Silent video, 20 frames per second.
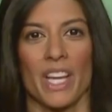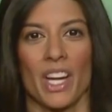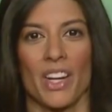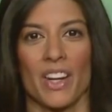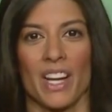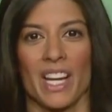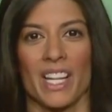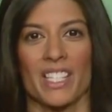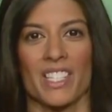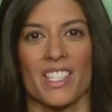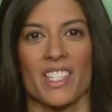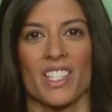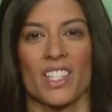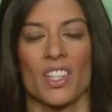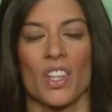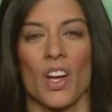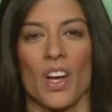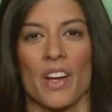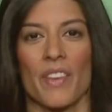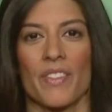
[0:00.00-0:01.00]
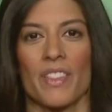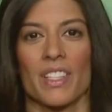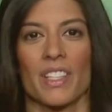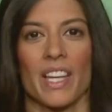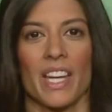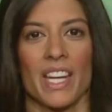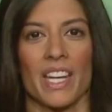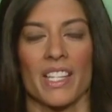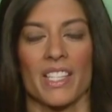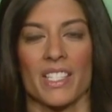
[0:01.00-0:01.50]
Care Act is the law of the
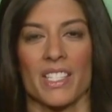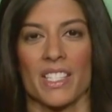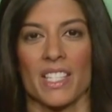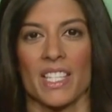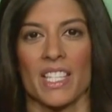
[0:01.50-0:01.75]
land.